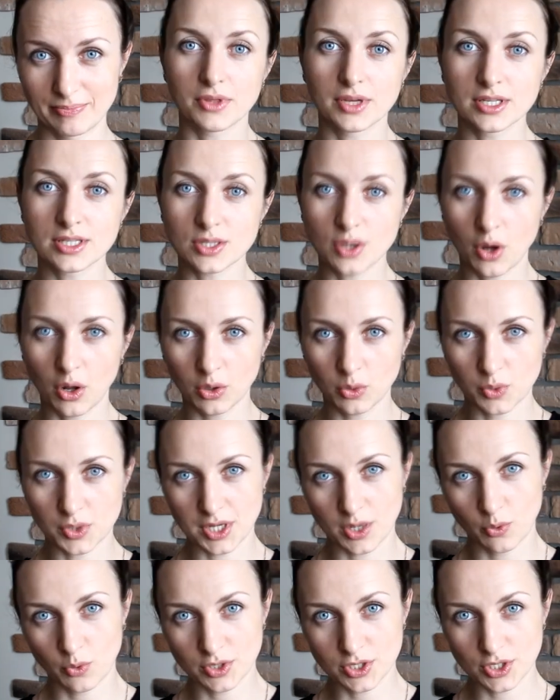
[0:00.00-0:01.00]
That's all
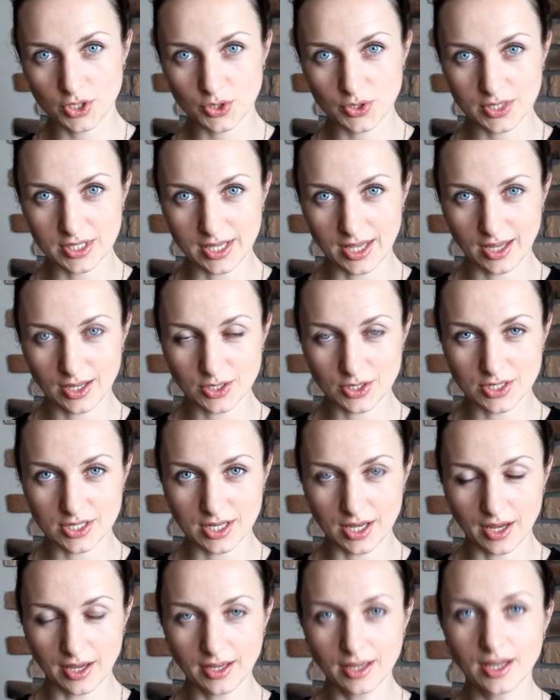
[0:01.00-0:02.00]
what I wanted to say
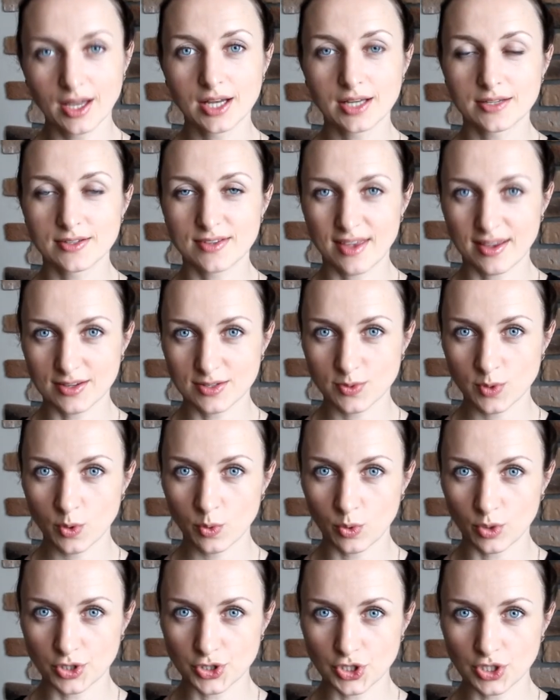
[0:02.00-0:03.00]
today. Thanks for
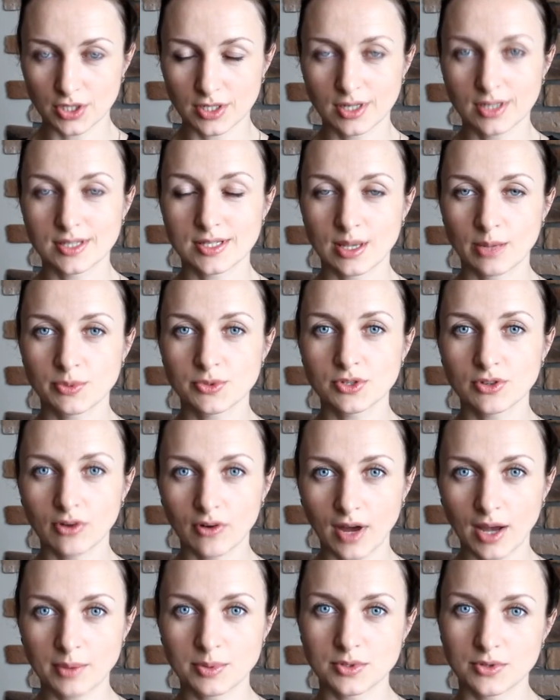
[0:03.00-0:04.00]
watching.
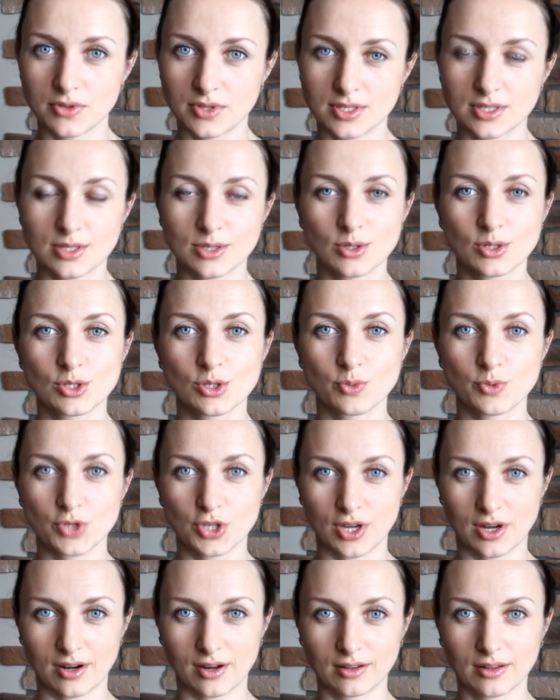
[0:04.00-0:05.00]
Subscribe to this YouTube
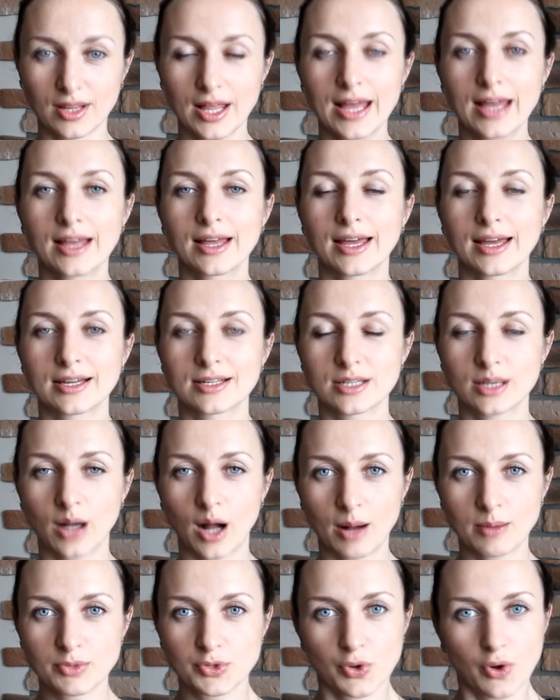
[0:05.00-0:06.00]
channel and
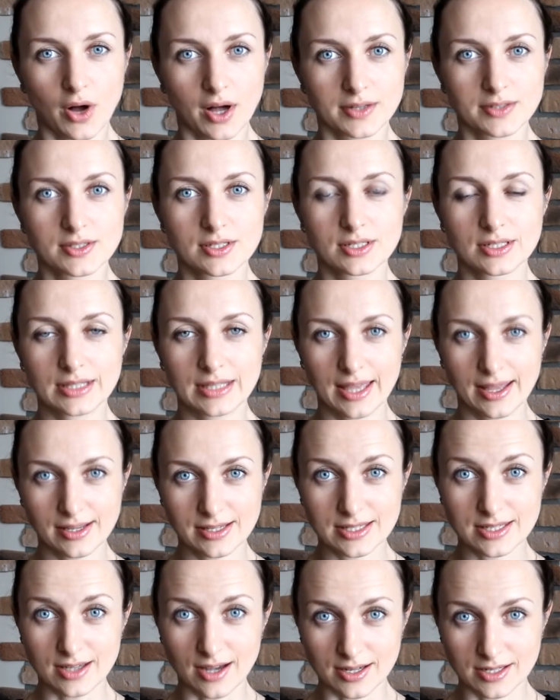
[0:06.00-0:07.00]
come to us
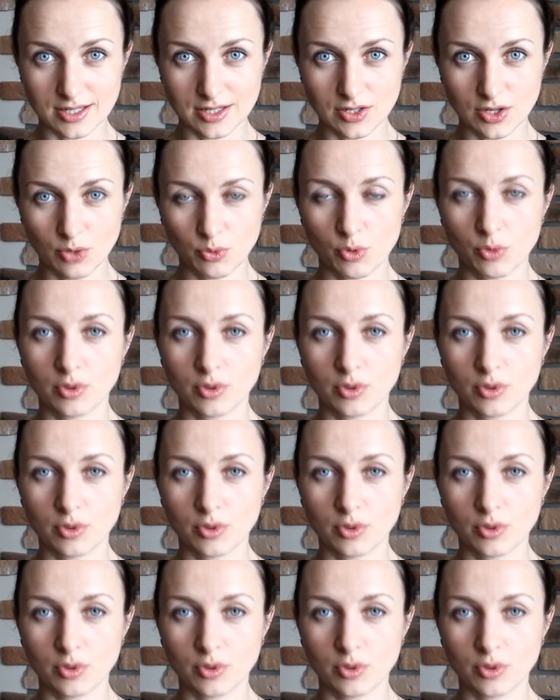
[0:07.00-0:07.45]
next Saturday.